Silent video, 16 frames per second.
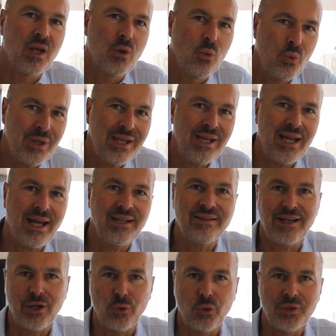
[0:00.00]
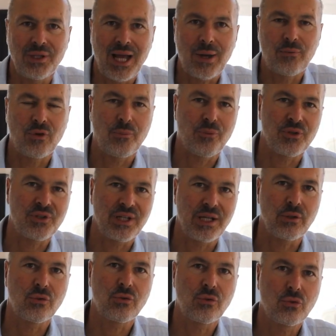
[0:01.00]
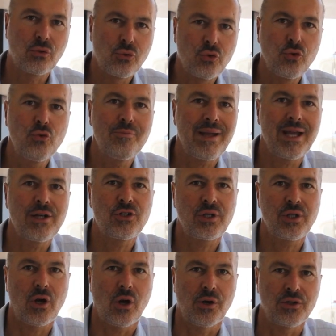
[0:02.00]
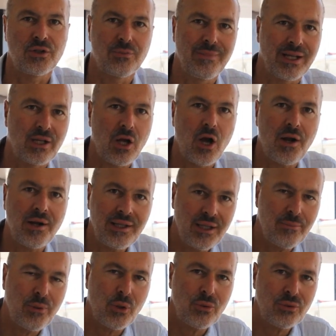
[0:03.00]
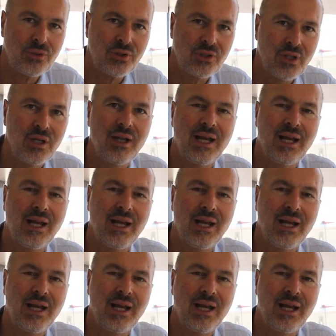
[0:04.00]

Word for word: We at Aeroyacht represent two major yards, McConaghy Boats